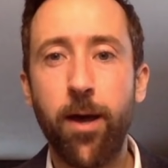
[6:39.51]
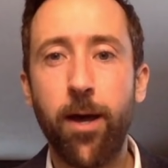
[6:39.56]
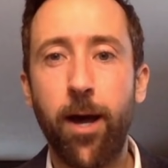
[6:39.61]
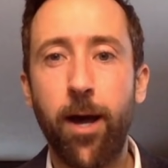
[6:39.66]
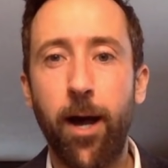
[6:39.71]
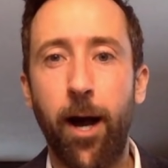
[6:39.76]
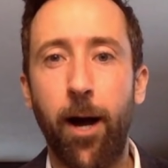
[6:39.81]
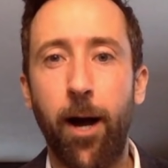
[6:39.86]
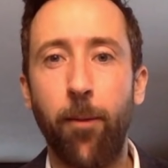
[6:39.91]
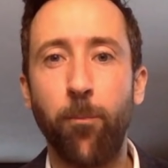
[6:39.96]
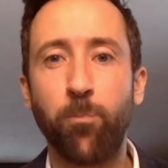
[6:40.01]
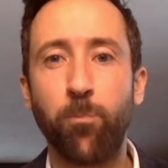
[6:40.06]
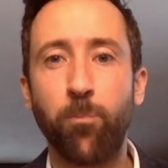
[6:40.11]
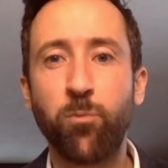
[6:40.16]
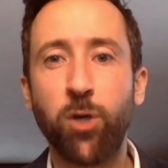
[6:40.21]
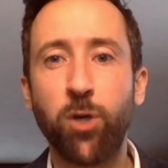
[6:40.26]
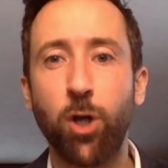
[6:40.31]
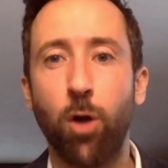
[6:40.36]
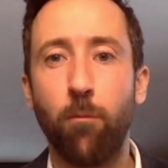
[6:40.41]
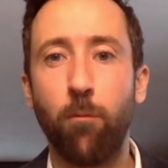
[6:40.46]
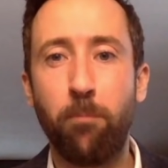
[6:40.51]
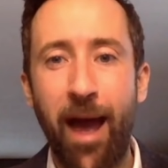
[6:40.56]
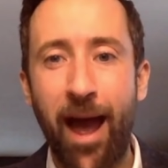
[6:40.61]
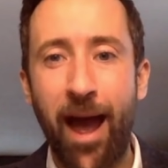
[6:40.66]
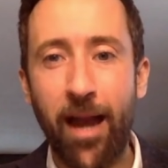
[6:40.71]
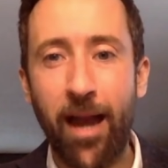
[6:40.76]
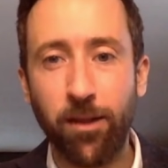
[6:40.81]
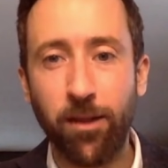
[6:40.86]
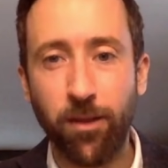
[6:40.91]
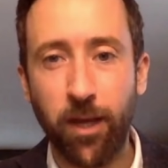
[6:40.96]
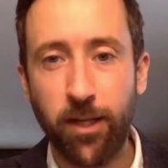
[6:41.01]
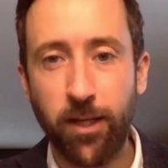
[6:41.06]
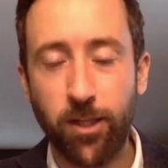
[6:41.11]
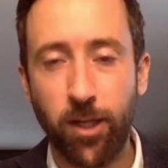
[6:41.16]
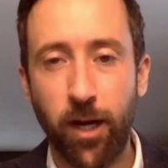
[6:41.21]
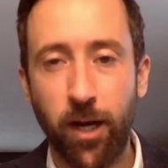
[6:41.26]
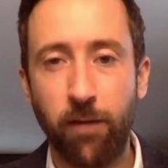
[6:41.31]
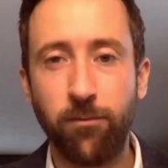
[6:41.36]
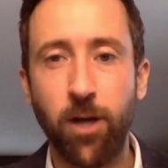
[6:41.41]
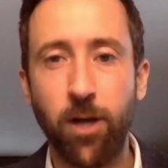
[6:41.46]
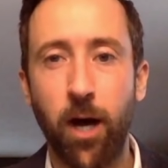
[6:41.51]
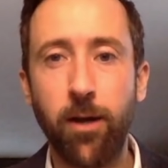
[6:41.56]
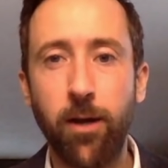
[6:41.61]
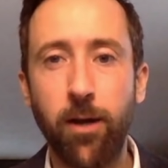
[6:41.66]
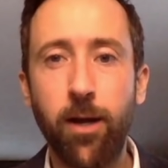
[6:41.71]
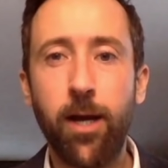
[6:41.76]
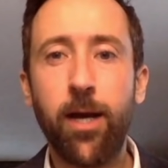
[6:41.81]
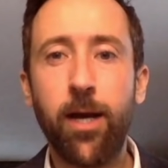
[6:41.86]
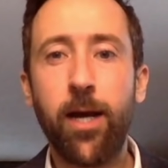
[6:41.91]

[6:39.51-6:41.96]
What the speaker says: bad things that I've done.